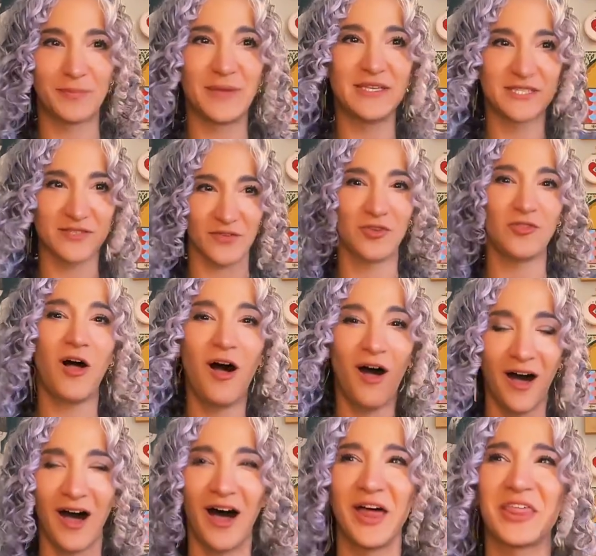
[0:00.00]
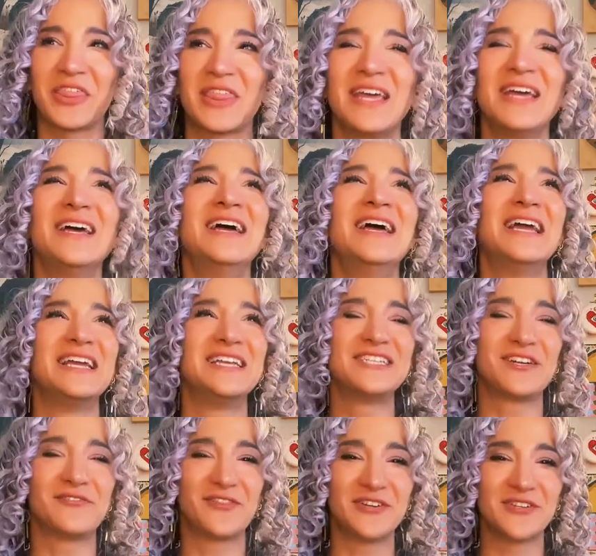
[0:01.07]
a piece of cloth
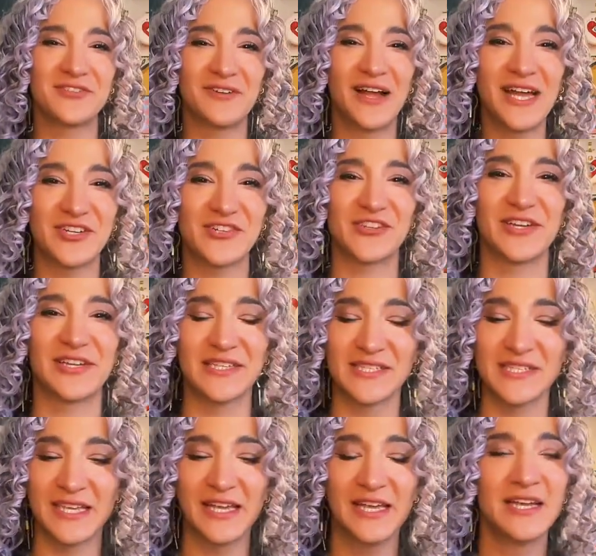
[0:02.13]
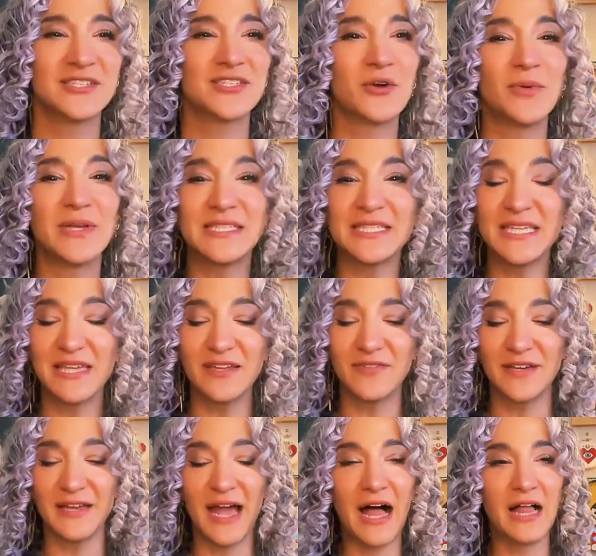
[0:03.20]
in different directions. So we see
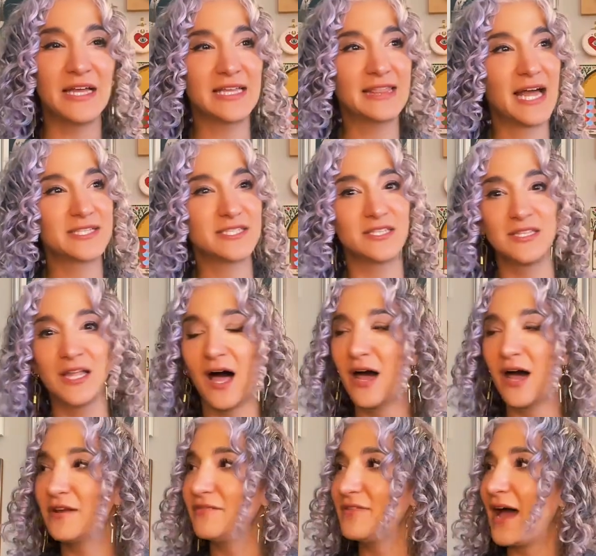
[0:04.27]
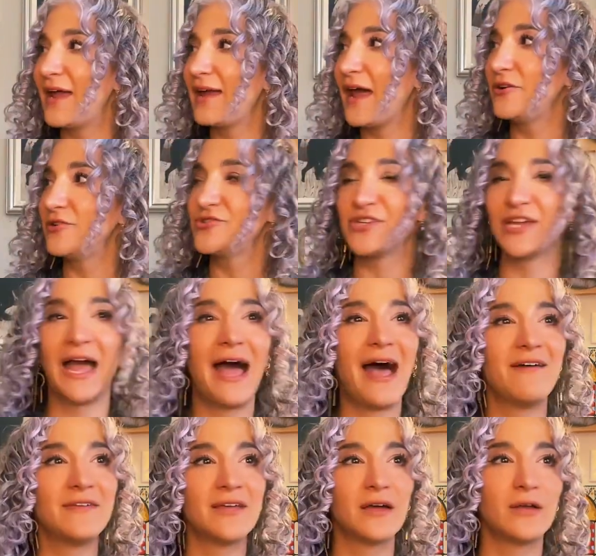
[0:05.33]
even now, like, that's a lot of that energy
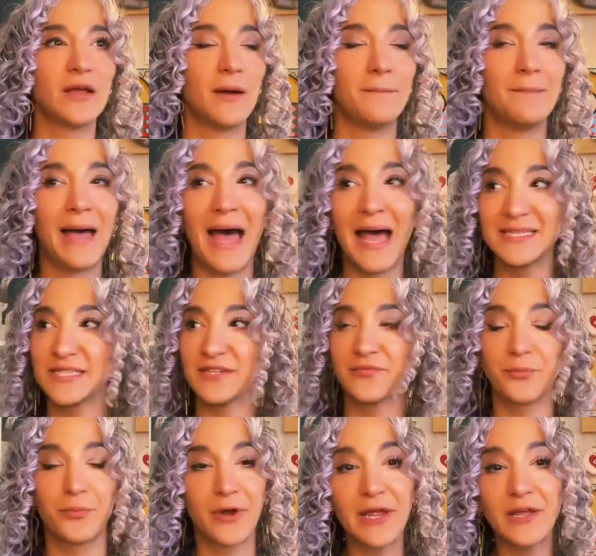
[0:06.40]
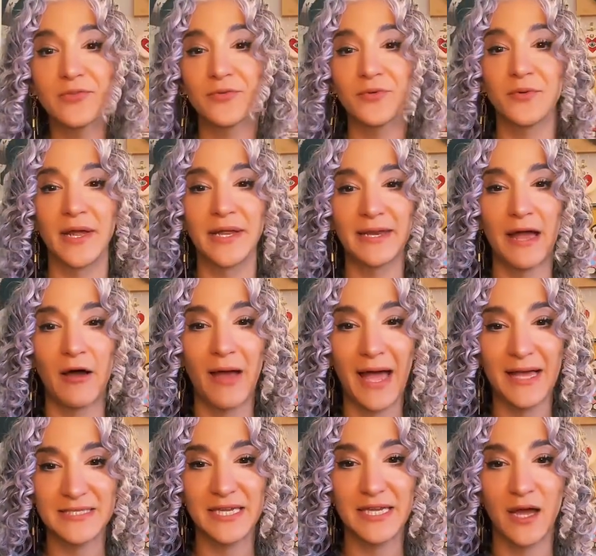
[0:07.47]
having a massive breakthrough right now
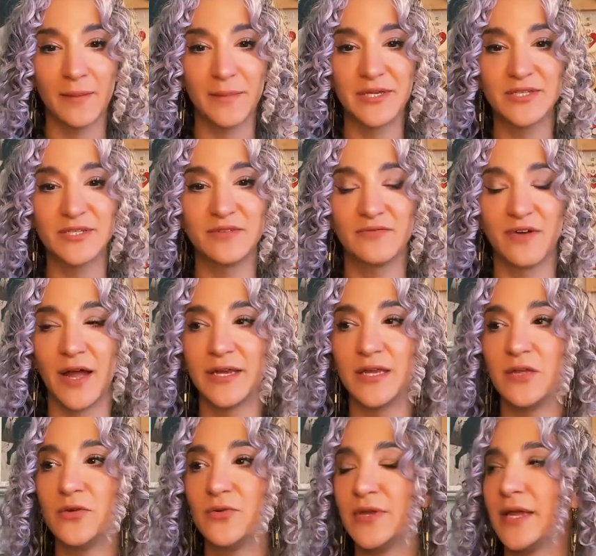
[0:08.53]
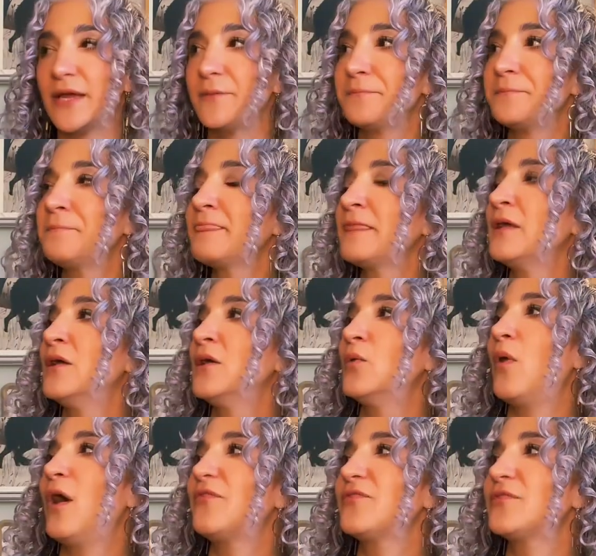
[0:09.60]
as they come into divine union.
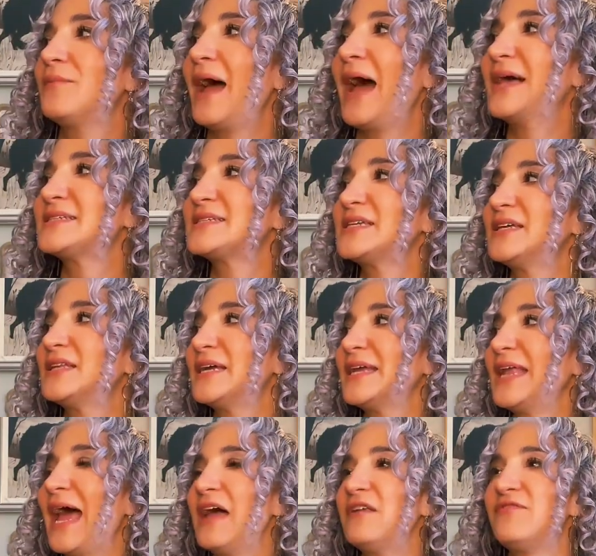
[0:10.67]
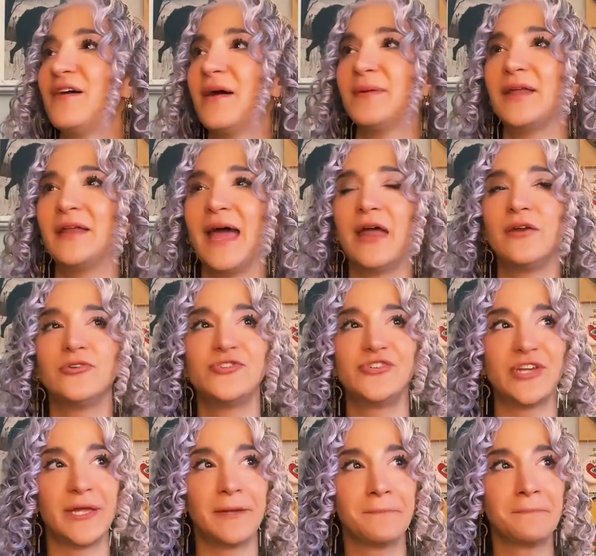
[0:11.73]
While for masculine and feminine
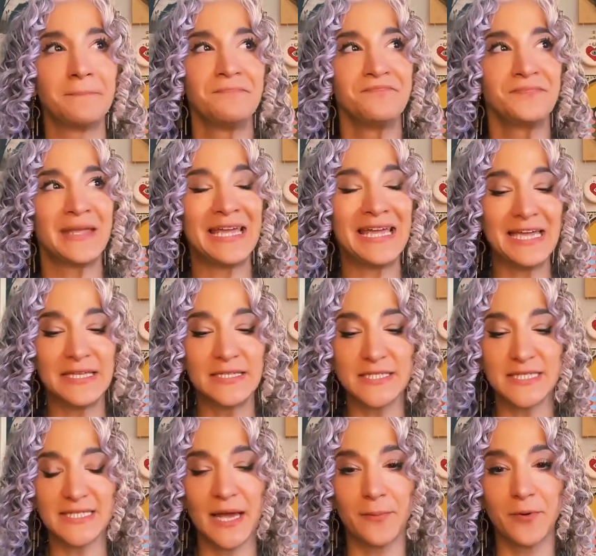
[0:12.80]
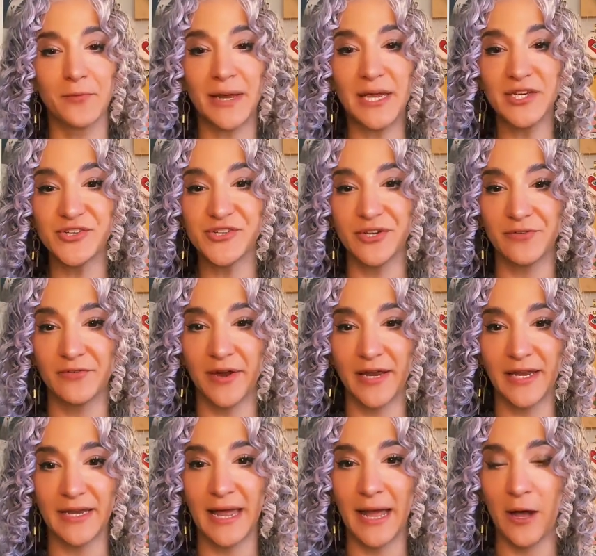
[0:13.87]
energy in separation
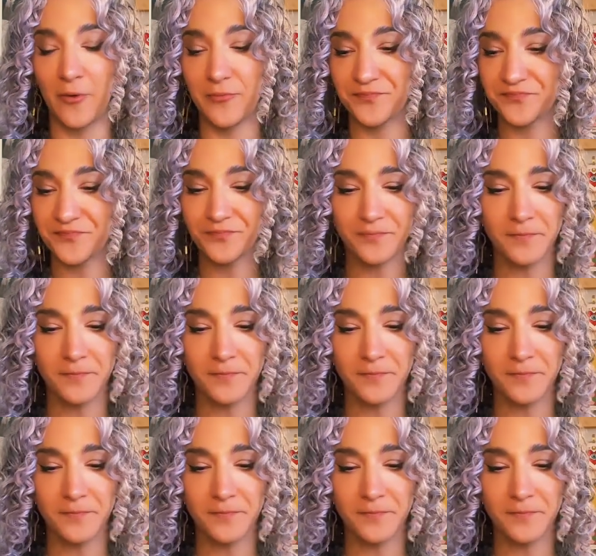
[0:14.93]
right now,